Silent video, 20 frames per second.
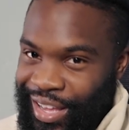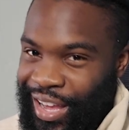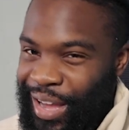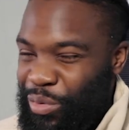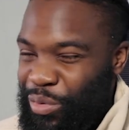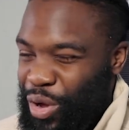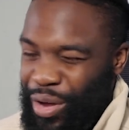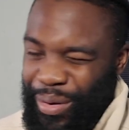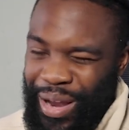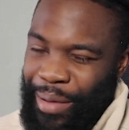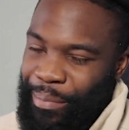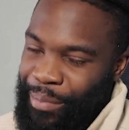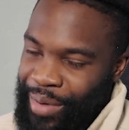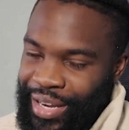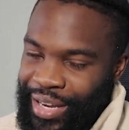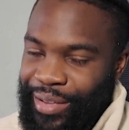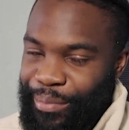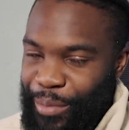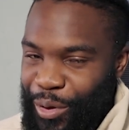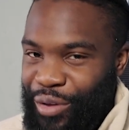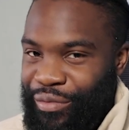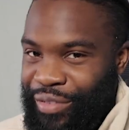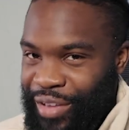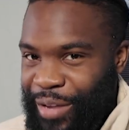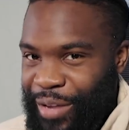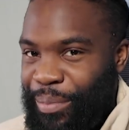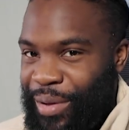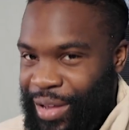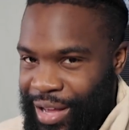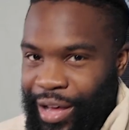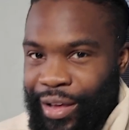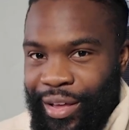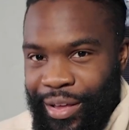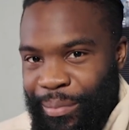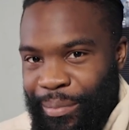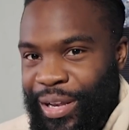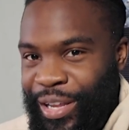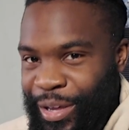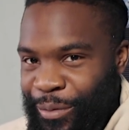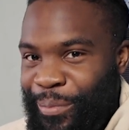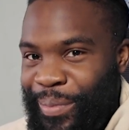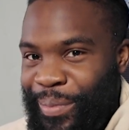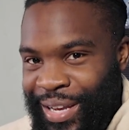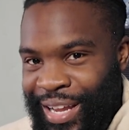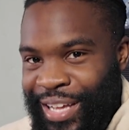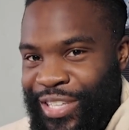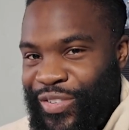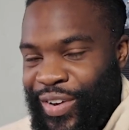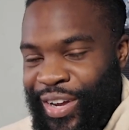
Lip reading: I'm not like money motivated, but $1 million would be nice,